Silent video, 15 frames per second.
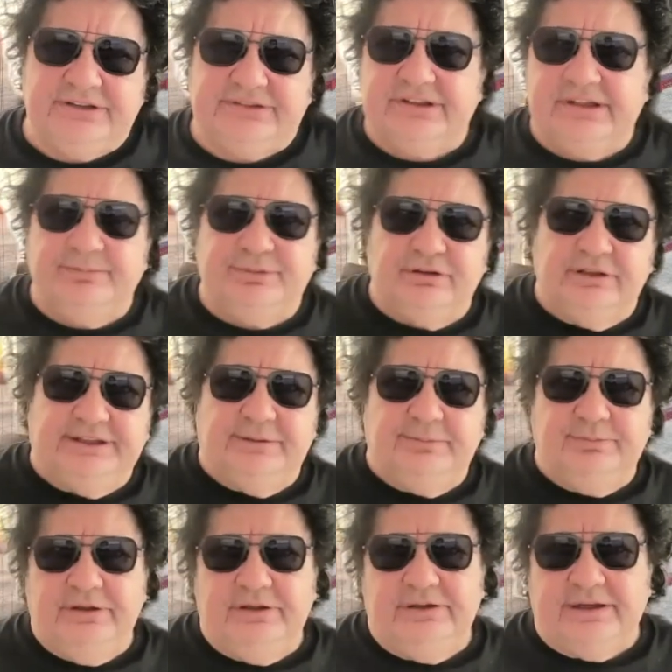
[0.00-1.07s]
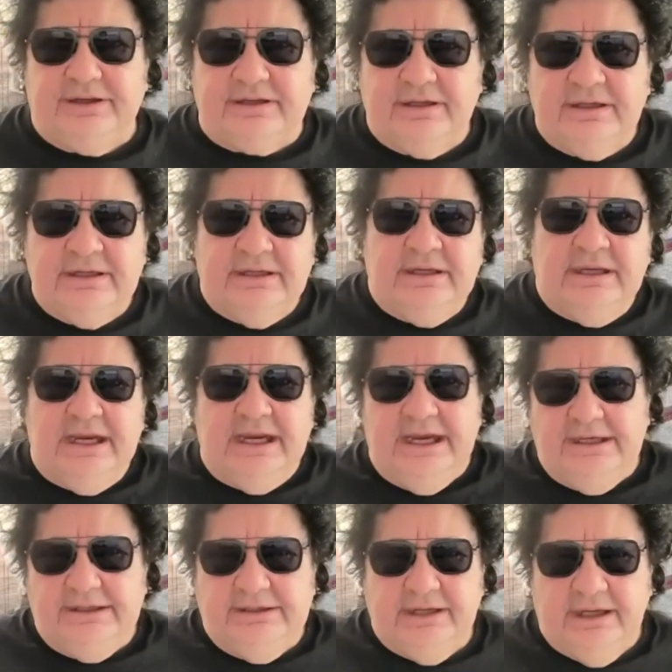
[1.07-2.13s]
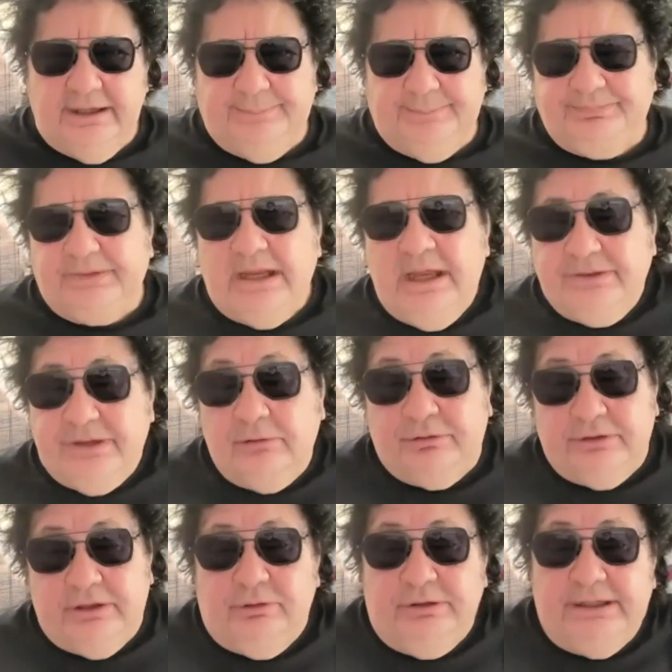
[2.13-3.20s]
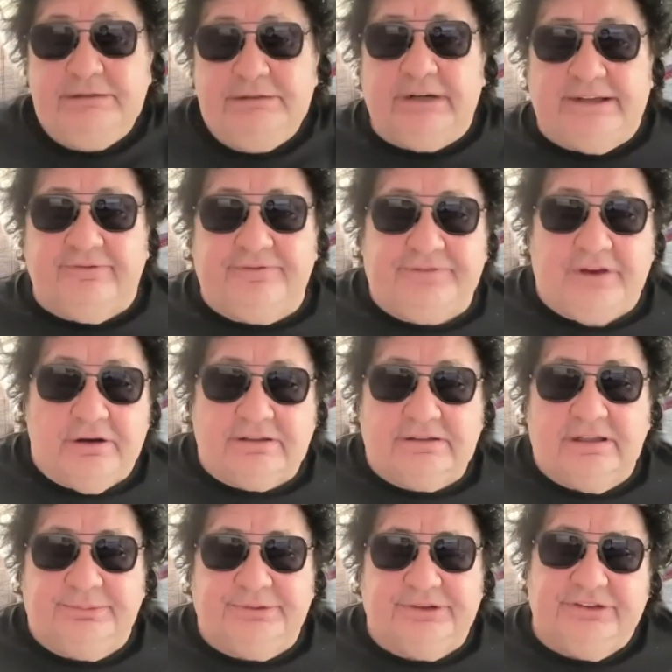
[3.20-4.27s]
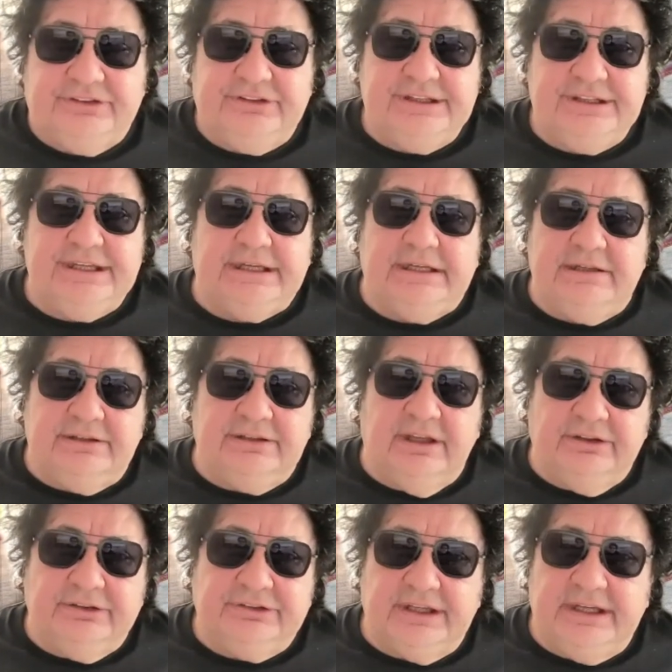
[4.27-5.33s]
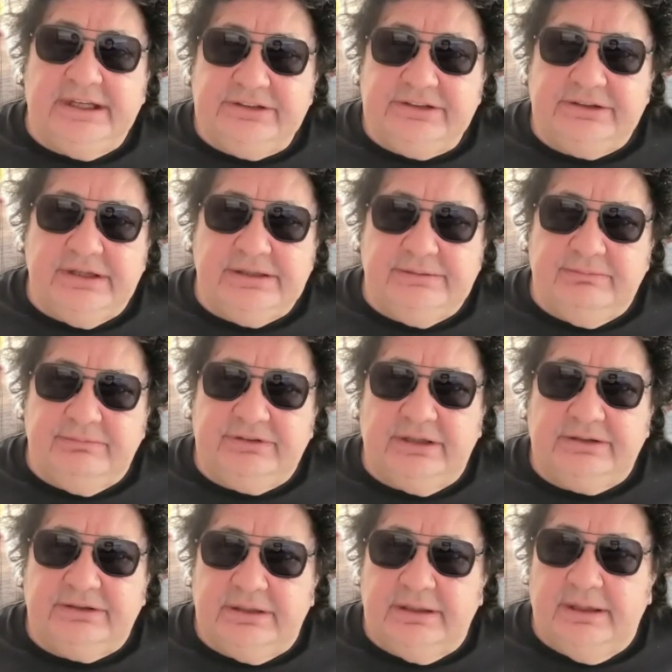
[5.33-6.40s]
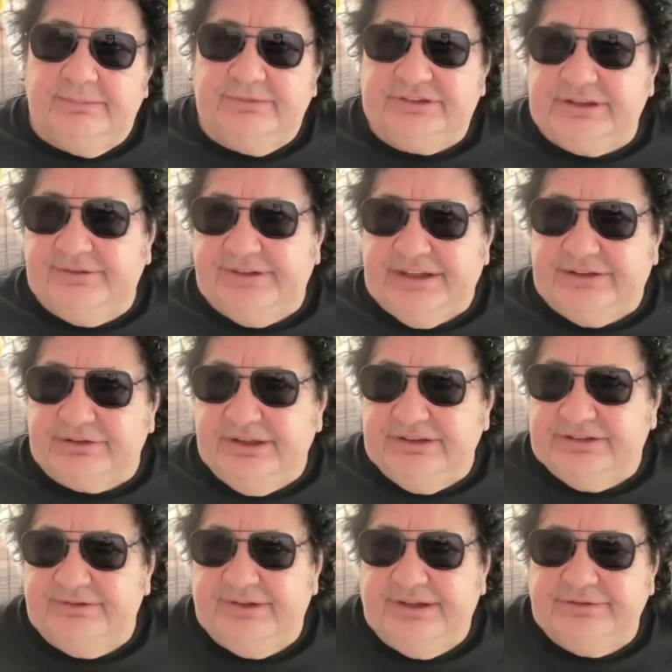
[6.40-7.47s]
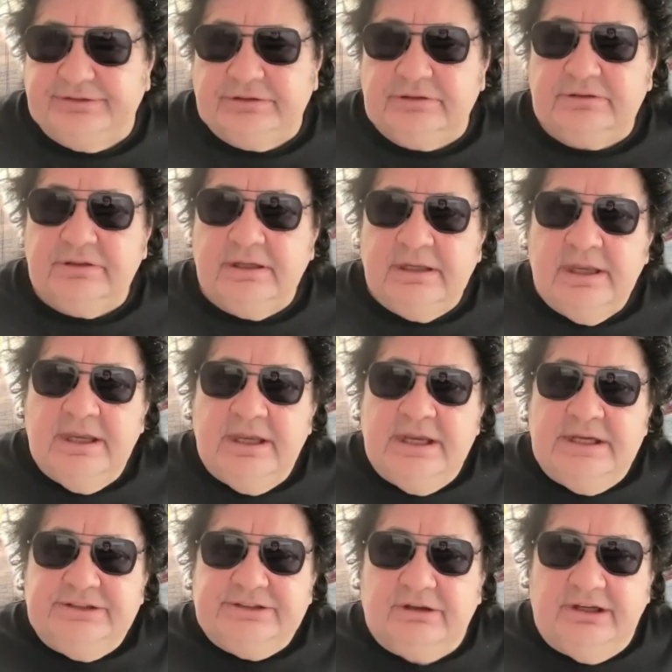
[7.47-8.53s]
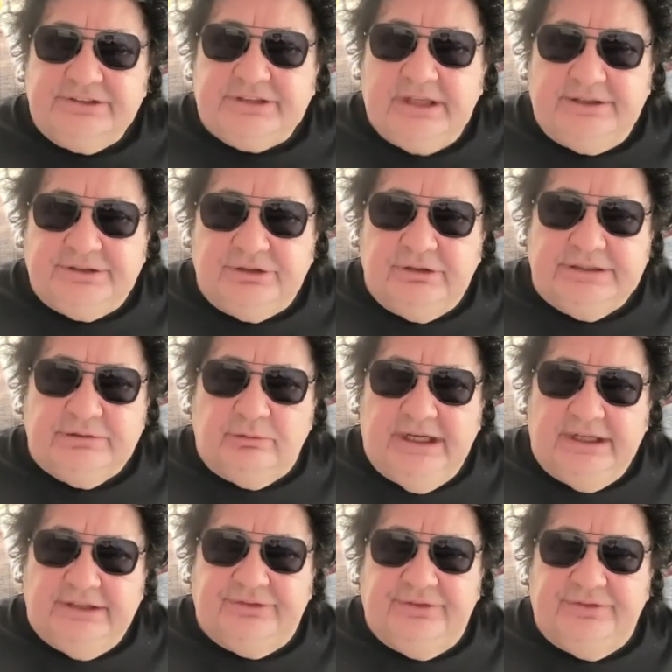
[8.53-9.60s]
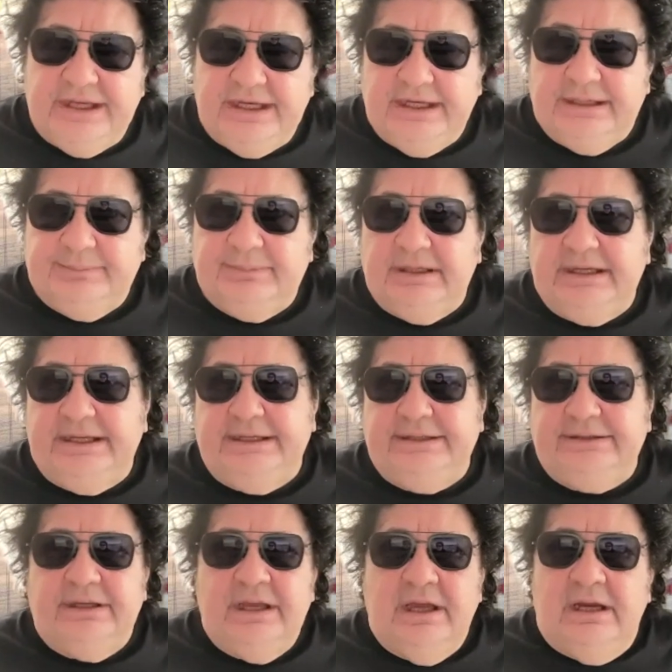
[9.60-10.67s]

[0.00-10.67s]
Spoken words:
scene in Berlin and Munich. And there were really great folk clubs in Sydney in those days, in 73, 74. So I started doing the rounds with them, and